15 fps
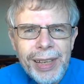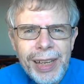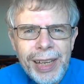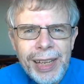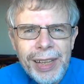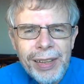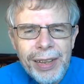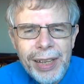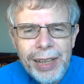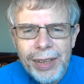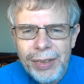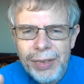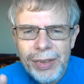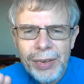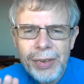and that
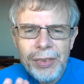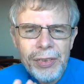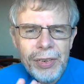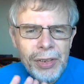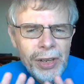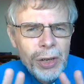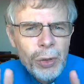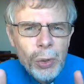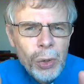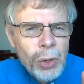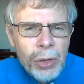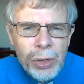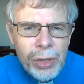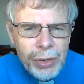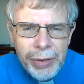there is no
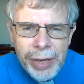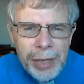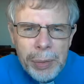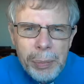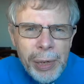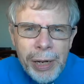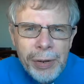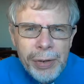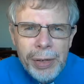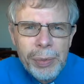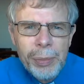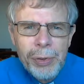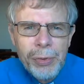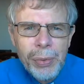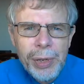longer any barrier
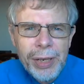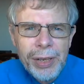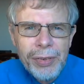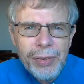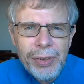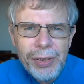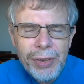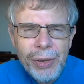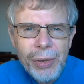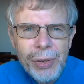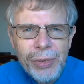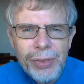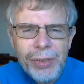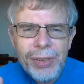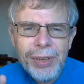between us and
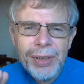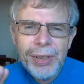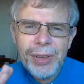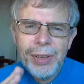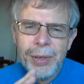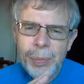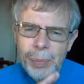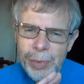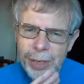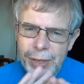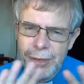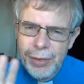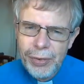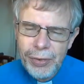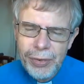God
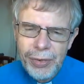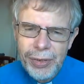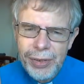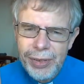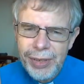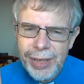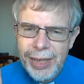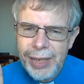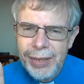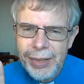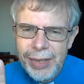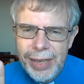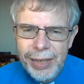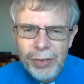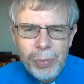because uh, that,
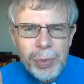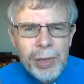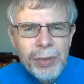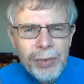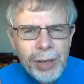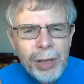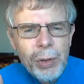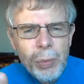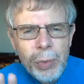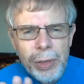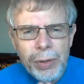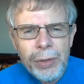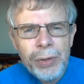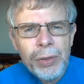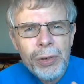that's been dealt with on the